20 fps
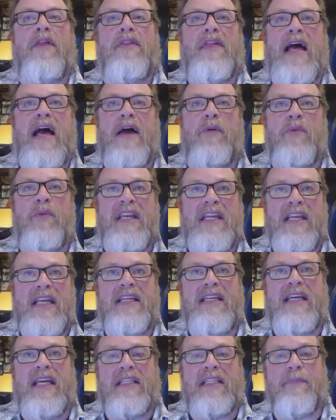that we
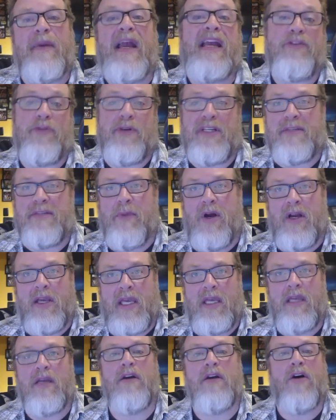need to get the Patriots
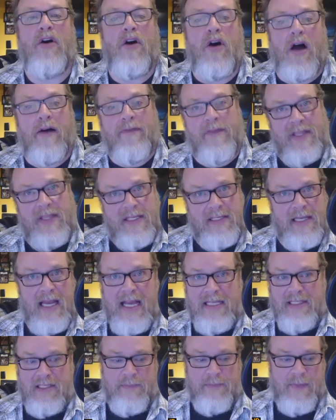monkey off of these
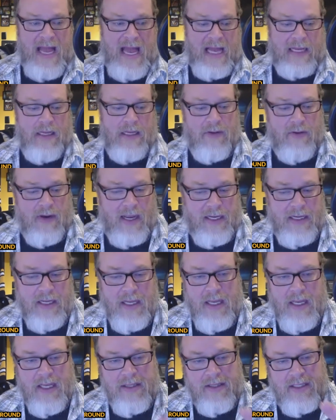guys' back, right?
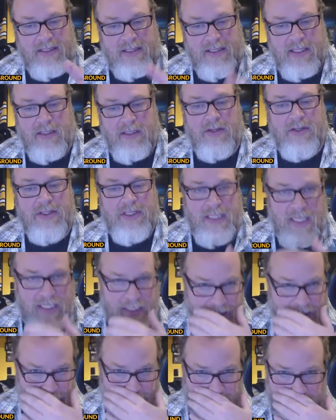The Steelers
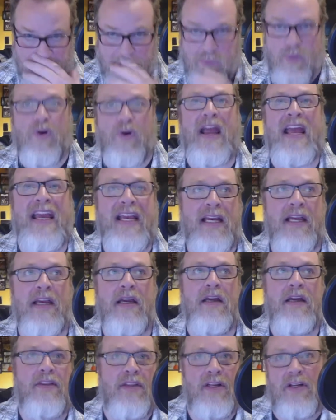need to break
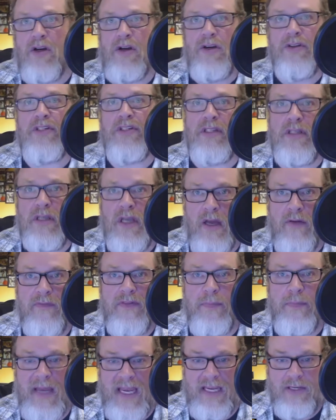the curse of
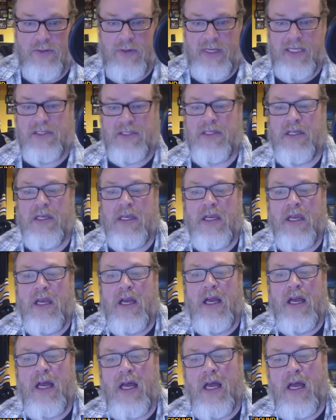the Patriots.
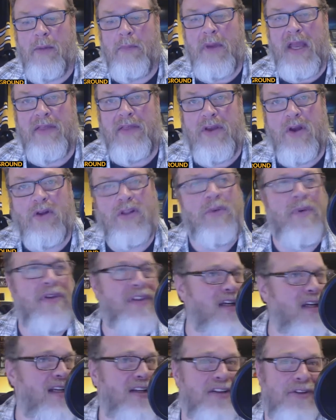And the only way
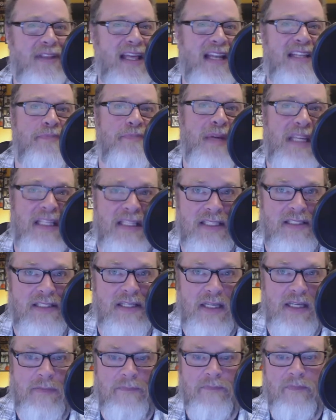they're going to do that is beat this
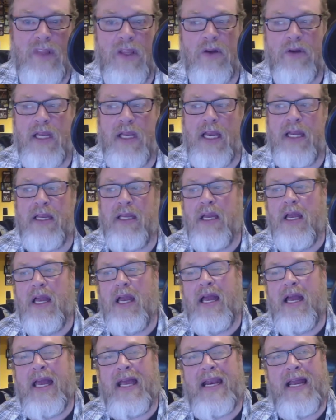team, okay?
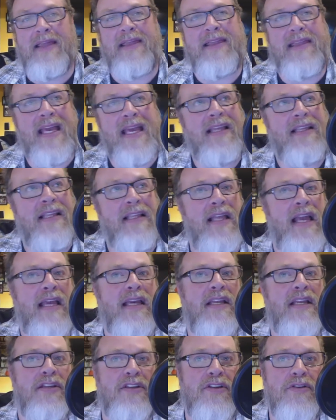And I think that they
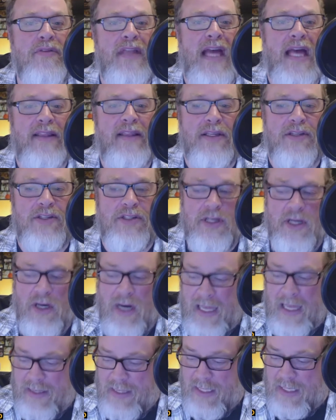can do that this year.
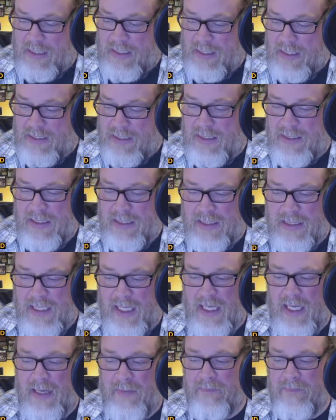I think this is a
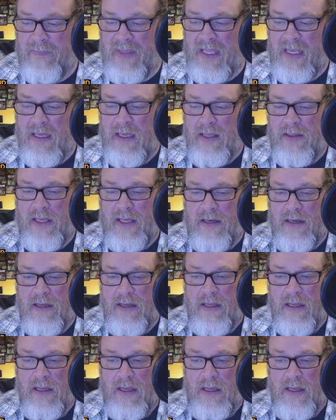team that